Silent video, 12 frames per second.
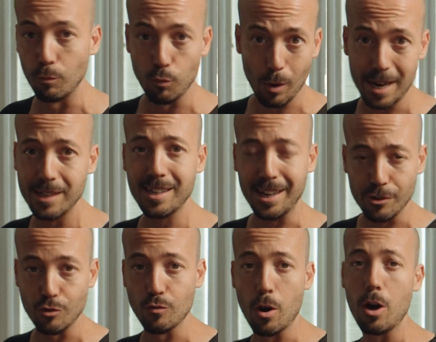write
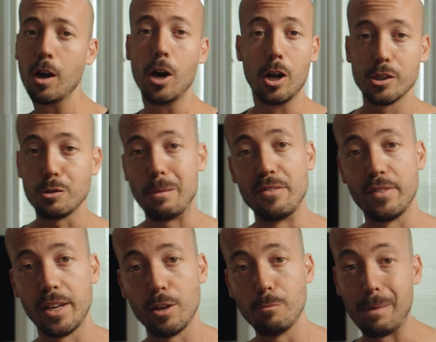and draw onto my
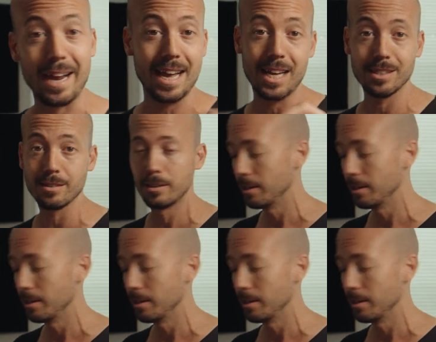video by hand.